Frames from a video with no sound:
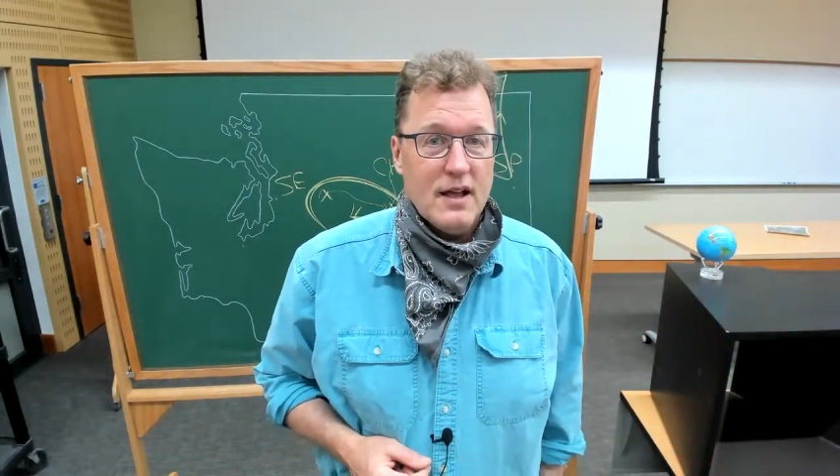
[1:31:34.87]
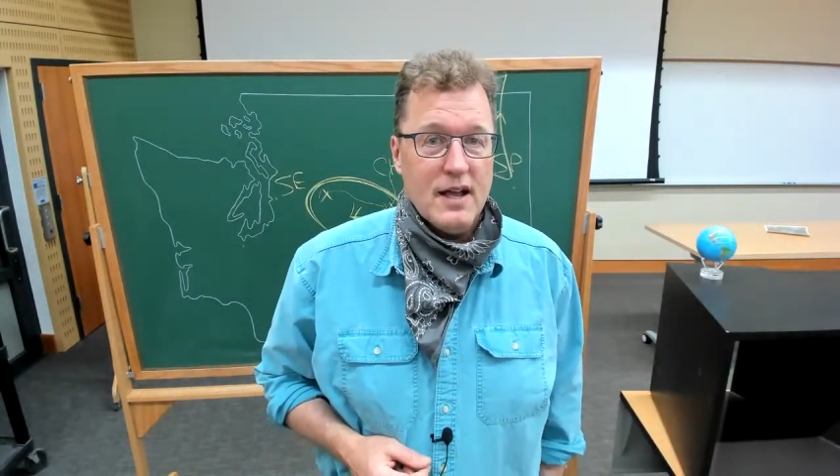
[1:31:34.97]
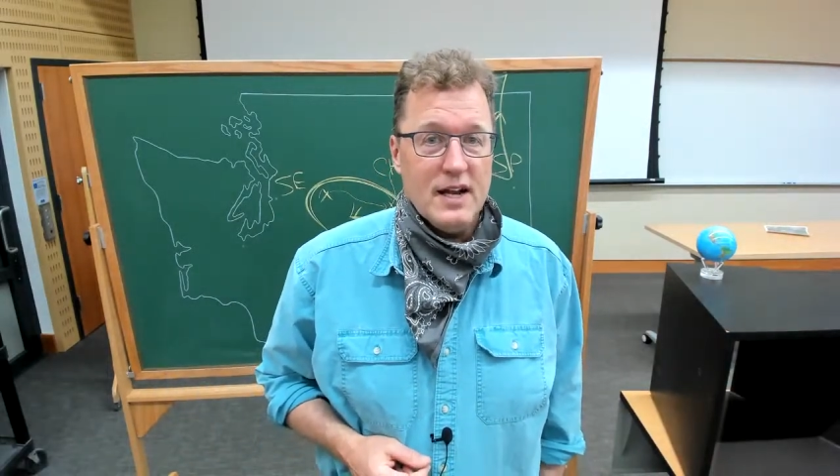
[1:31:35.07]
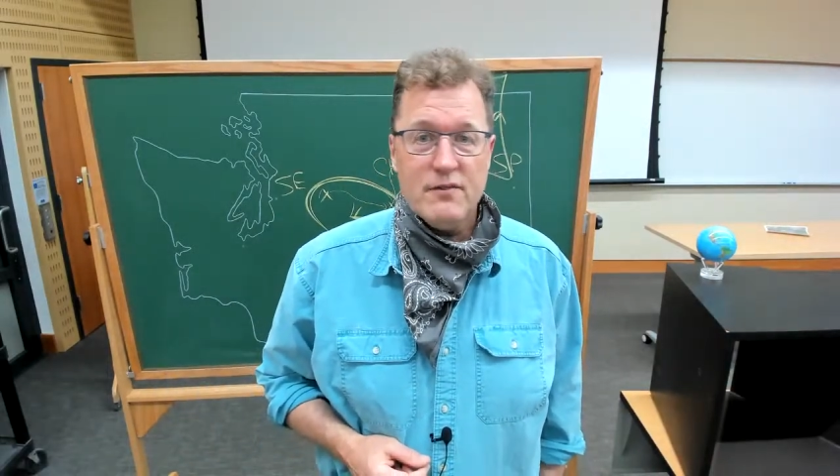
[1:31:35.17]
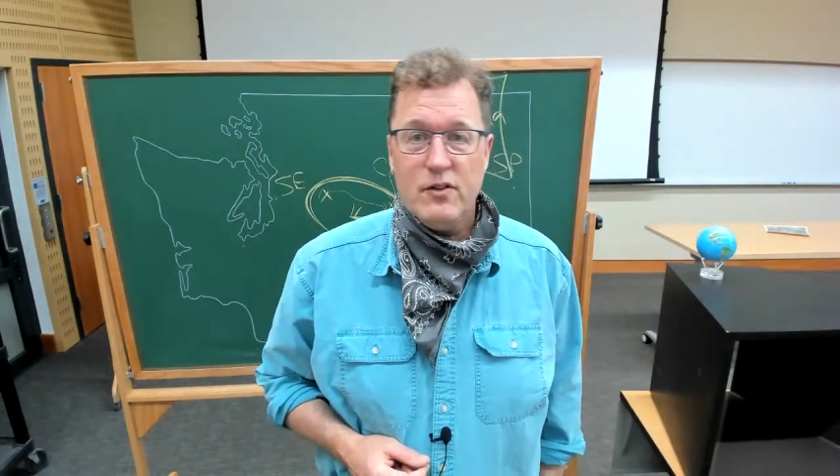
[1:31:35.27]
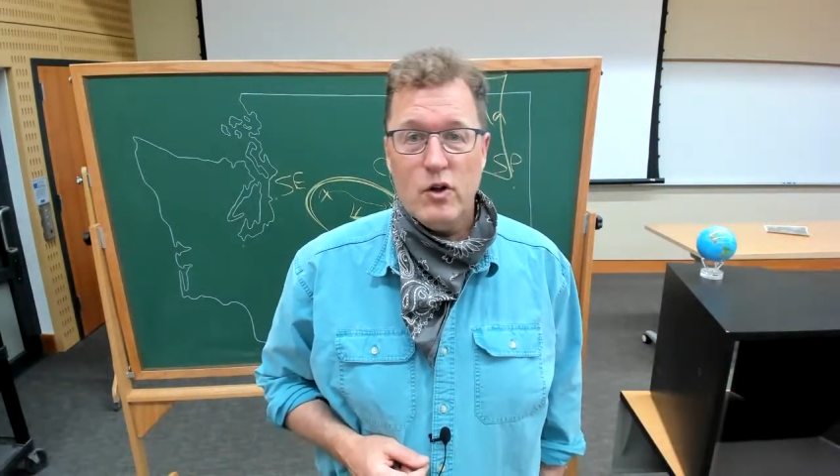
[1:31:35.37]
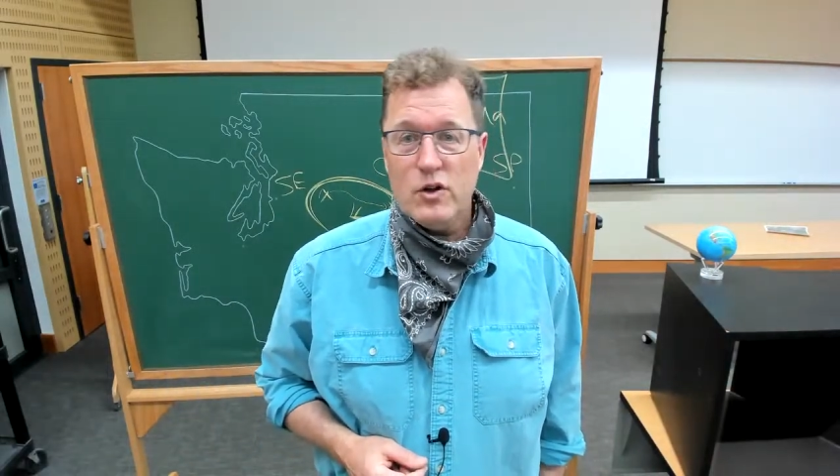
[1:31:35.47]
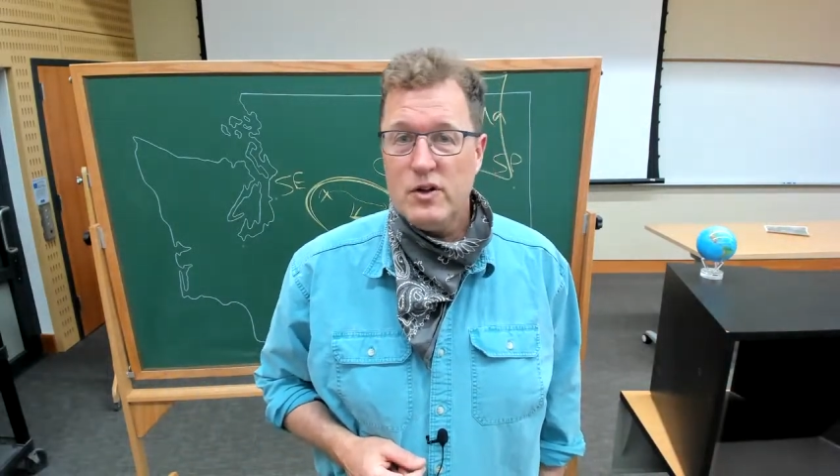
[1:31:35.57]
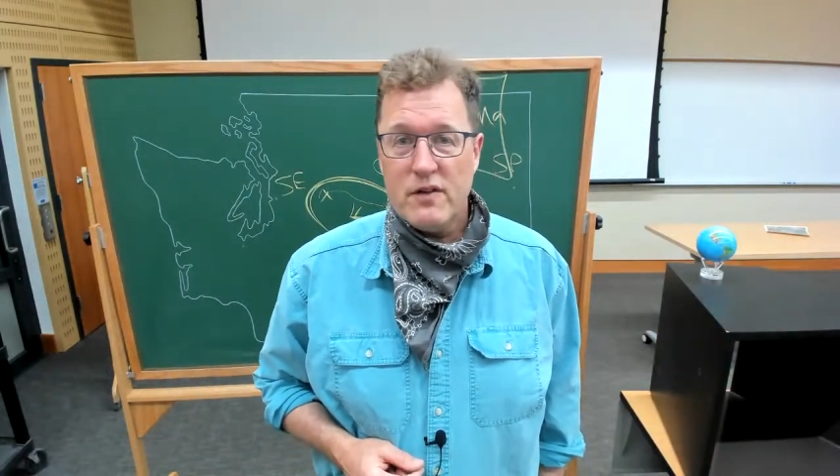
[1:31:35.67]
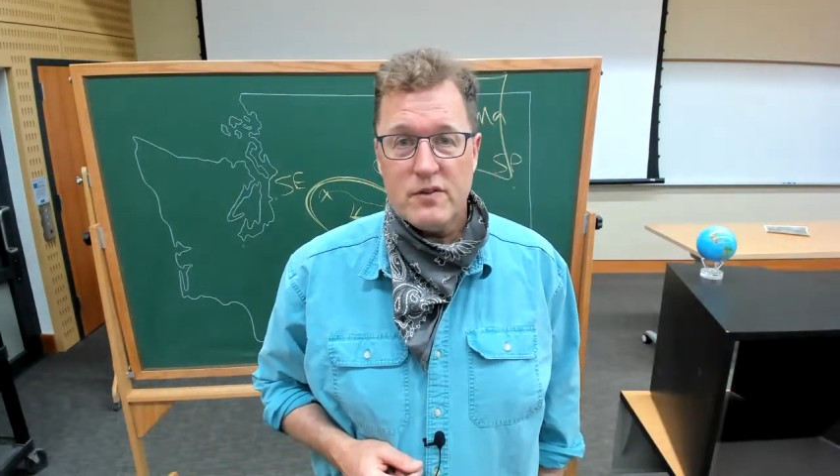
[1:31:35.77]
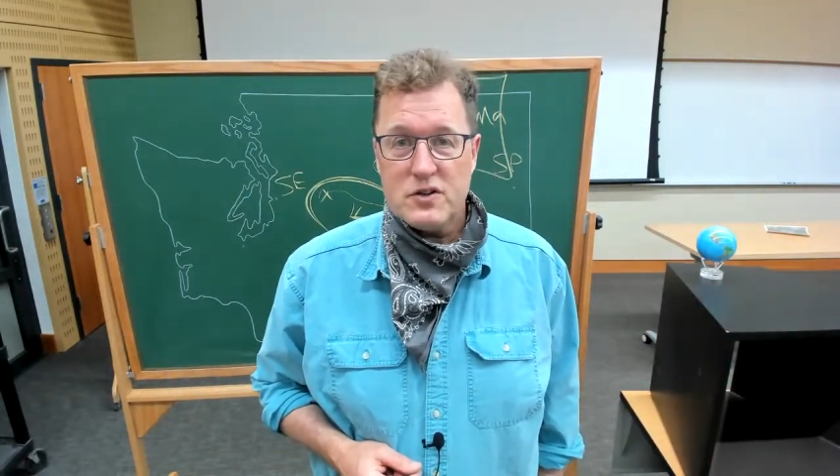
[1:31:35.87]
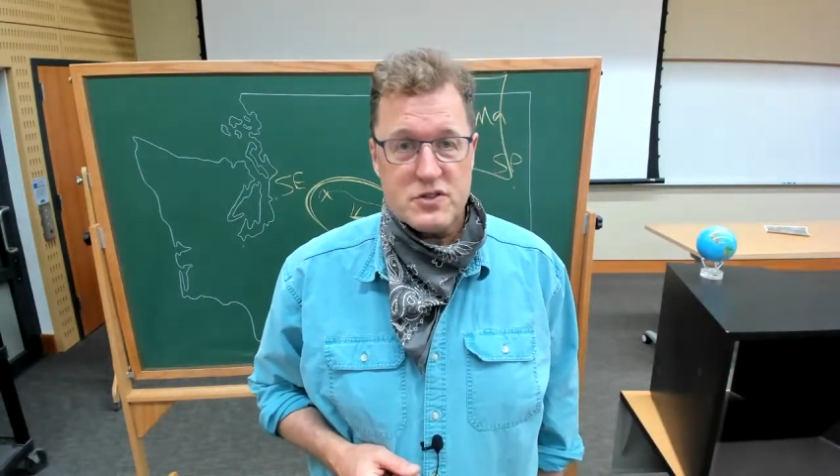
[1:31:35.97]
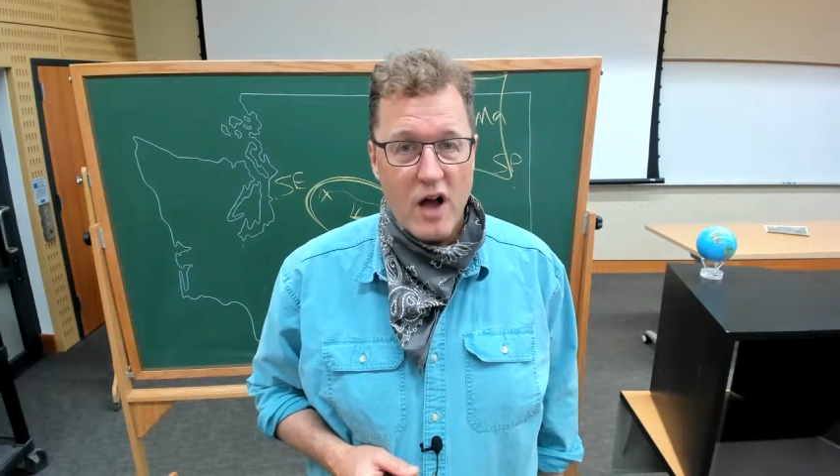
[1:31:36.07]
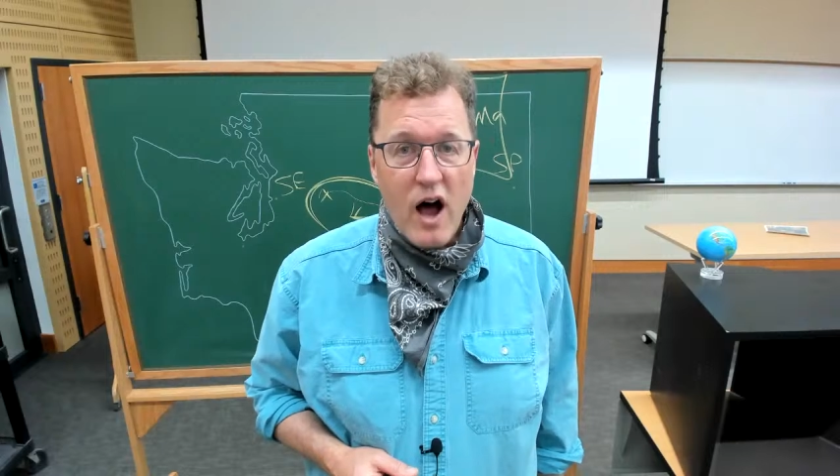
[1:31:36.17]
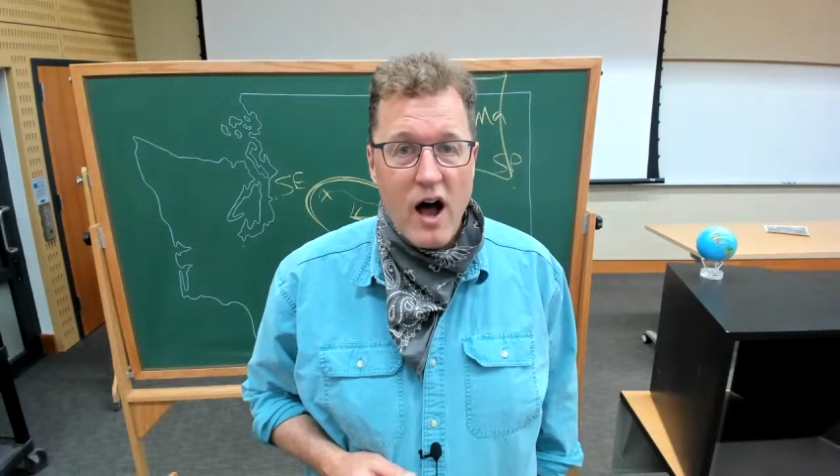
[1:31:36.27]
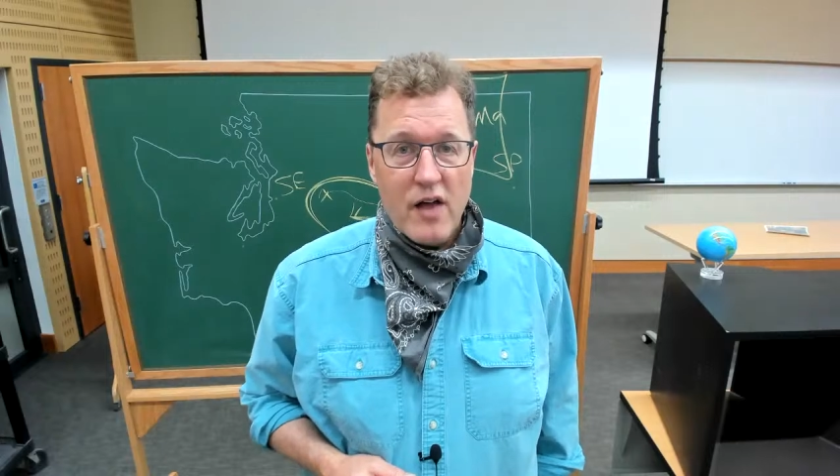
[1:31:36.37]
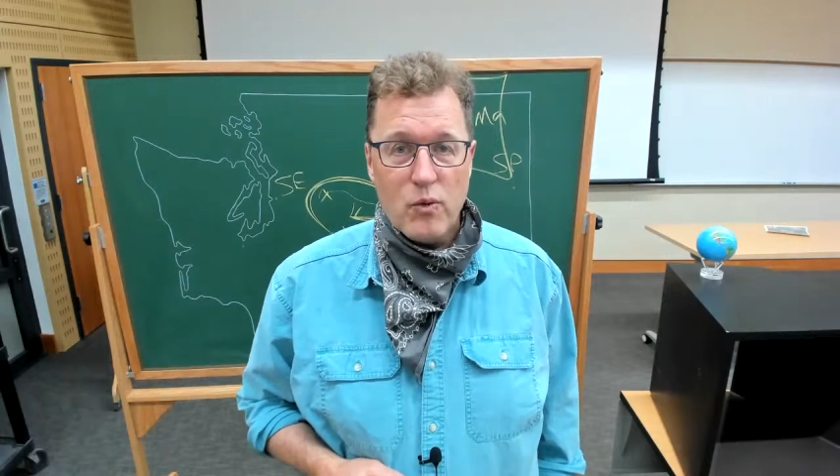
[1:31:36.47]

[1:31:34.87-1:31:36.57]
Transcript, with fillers: And even though you never saw